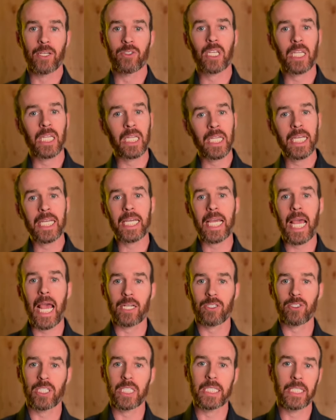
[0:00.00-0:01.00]
there's a link
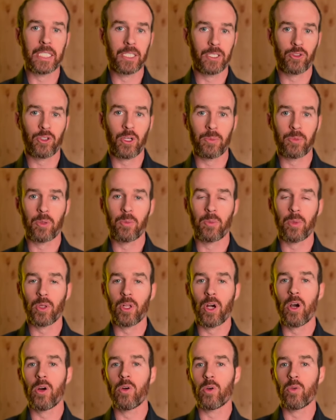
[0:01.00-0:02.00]
actually in the description
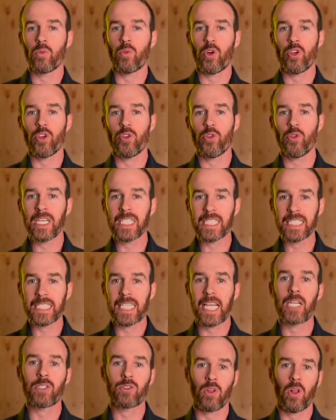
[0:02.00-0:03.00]
below where you can
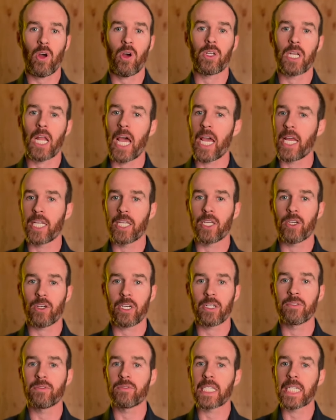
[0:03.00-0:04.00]
schedule online at your
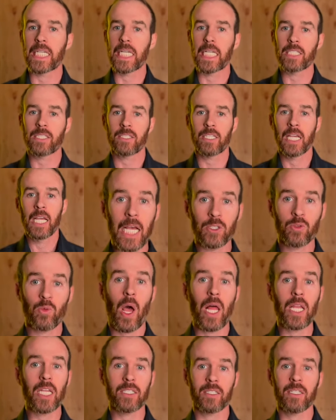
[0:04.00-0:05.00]
convenience, as
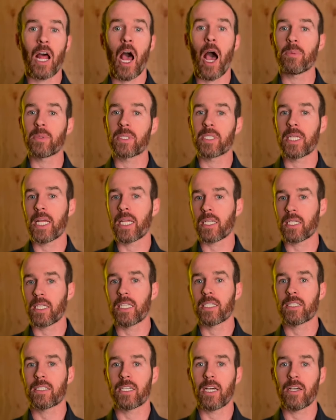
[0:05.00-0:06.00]
well as an up-to-date
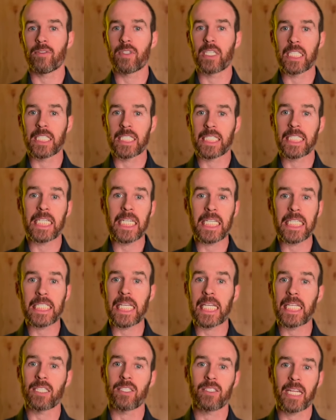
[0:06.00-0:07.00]
list of the cities
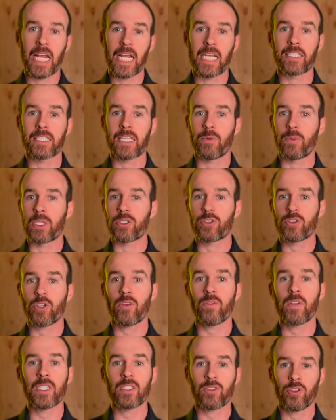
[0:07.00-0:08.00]
and states that we
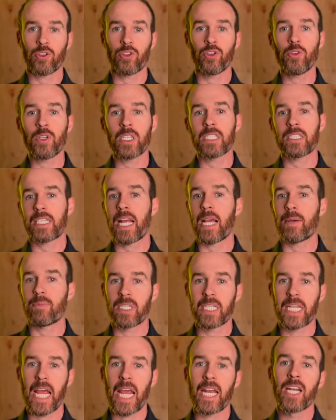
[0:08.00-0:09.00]
service, so you can stay up
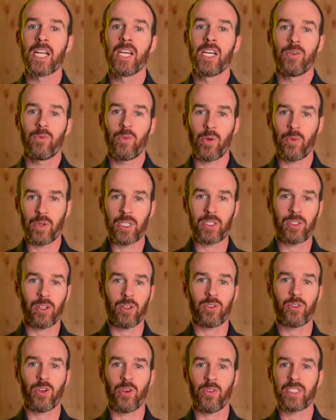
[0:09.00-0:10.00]
to date when we
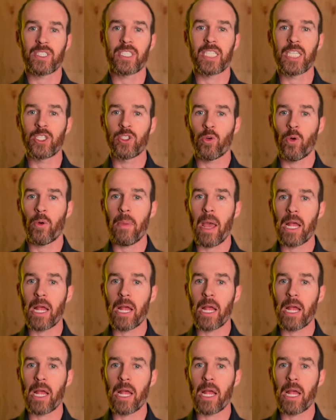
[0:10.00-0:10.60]
start servicing your